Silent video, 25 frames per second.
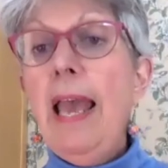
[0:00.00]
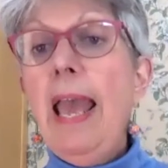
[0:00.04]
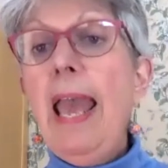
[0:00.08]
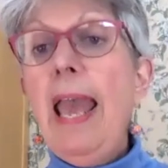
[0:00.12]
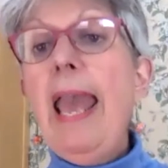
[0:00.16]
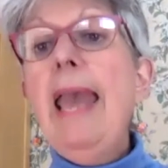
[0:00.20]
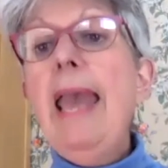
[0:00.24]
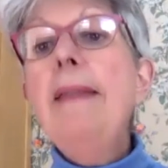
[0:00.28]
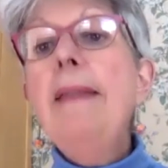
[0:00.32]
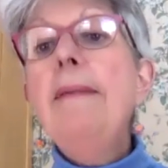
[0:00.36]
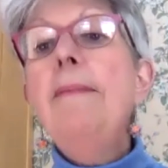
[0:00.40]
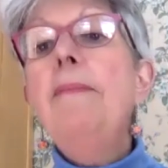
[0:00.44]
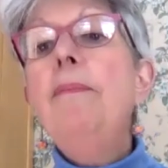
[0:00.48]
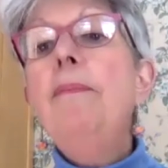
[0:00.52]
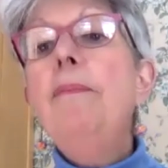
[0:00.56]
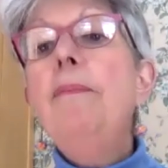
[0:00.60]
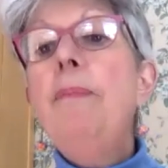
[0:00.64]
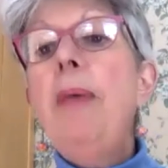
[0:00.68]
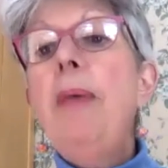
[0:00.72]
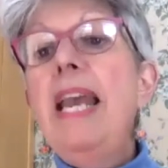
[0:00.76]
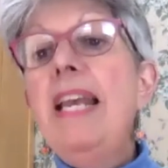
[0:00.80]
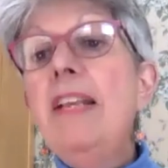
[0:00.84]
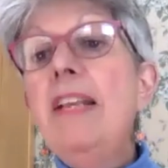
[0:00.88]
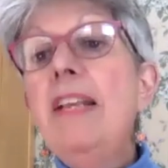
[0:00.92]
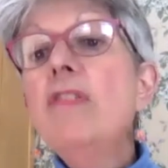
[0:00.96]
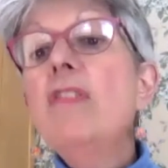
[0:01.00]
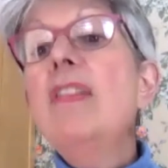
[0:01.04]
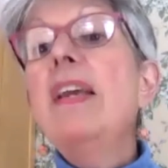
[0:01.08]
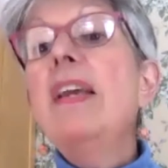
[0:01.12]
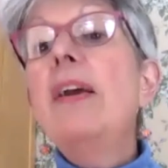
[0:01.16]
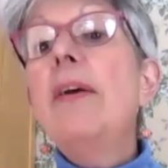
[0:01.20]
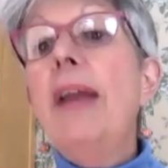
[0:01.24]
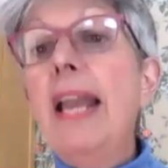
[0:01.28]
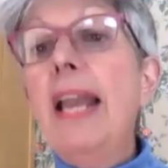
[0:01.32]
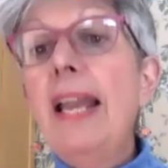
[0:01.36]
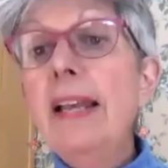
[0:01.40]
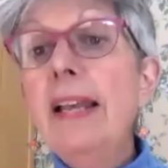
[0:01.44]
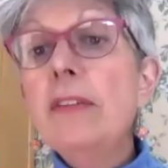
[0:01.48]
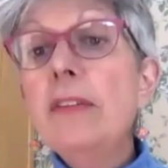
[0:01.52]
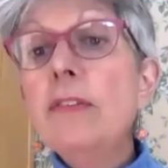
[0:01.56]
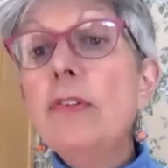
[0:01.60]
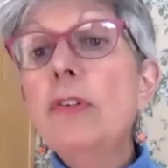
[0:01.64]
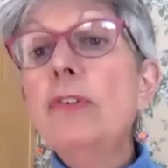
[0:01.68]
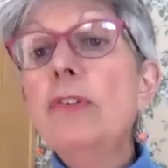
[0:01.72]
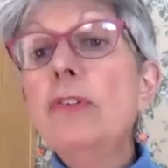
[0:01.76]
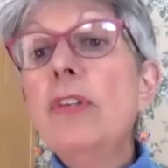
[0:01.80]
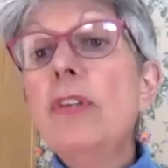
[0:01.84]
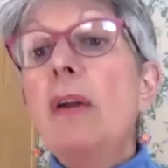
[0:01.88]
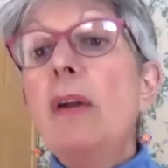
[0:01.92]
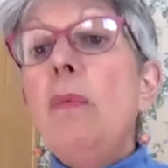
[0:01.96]
and base their
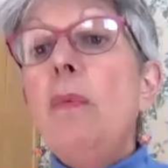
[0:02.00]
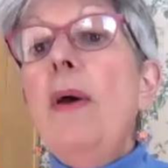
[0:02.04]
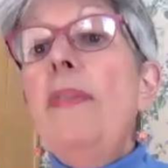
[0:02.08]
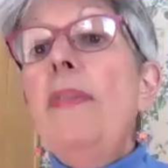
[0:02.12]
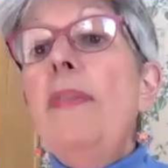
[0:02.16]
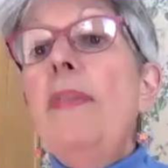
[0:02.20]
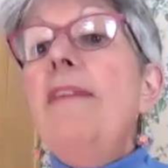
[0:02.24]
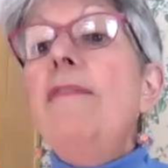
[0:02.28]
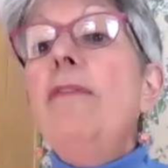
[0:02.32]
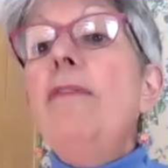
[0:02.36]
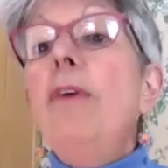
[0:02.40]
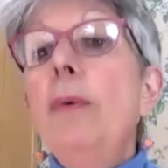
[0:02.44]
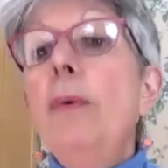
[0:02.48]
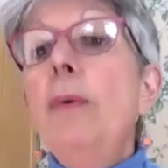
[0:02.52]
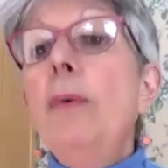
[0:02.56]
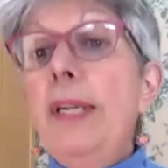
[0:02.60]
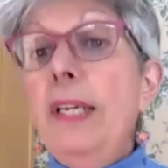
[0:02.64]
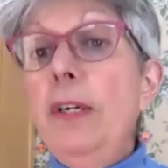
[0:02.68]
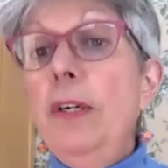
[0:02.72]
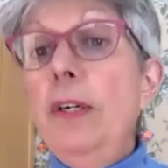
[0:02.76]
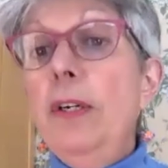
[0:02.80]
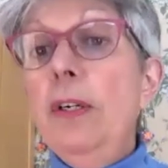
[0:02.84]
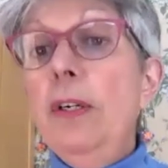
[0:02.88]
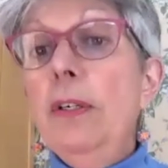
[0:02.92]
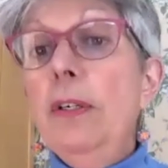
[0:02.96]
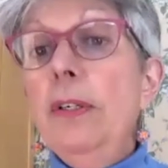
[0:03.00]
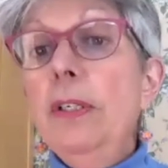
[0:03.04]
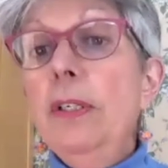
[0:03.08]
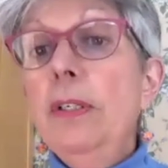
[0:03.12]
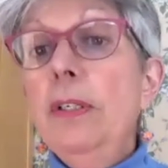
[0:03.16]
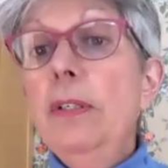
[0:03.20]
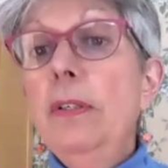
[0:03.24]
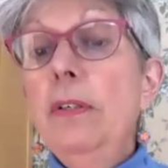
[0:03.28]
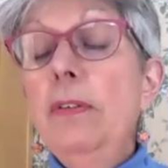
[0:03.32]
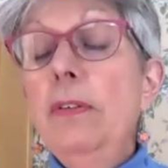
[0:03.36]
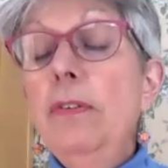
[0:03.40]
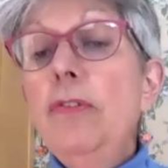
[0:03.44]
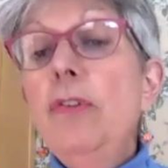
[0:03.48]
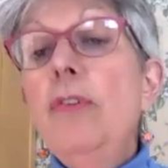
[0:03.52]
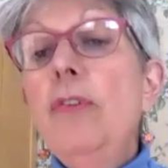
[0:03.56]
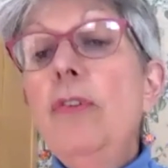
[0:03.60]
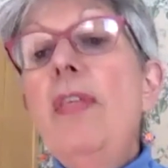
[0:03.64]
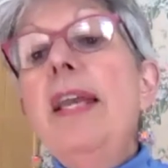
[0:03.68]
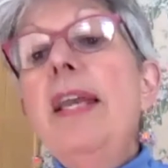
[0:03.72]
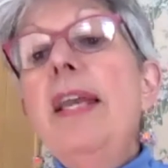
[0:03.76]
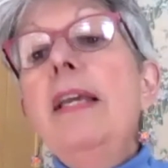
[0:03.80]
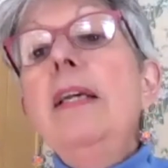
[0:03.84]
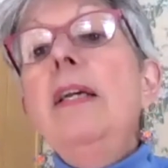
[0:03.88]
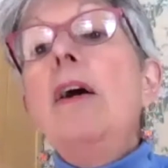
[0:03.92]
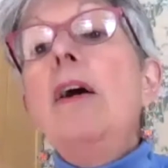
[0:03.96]
answers on what they've already heard. So
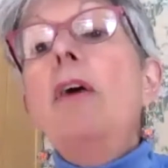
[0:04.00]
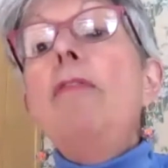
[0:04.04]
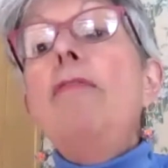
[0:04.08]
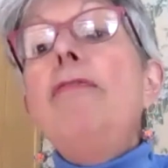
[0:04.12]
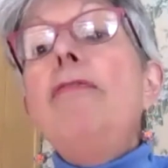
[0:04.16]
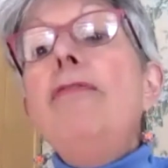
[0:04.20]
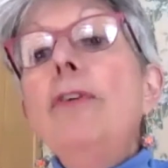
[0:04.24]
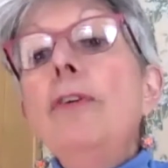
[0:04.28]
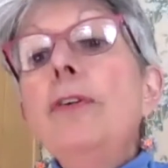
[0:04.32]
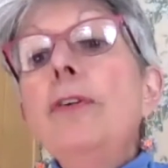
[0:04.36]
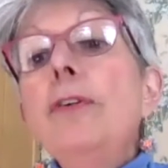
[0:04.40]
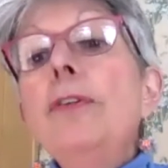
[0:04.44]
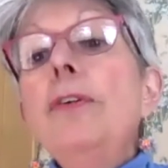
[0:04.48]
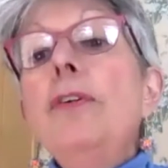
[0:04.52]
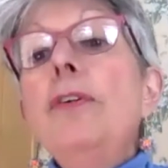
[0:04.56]
they can go further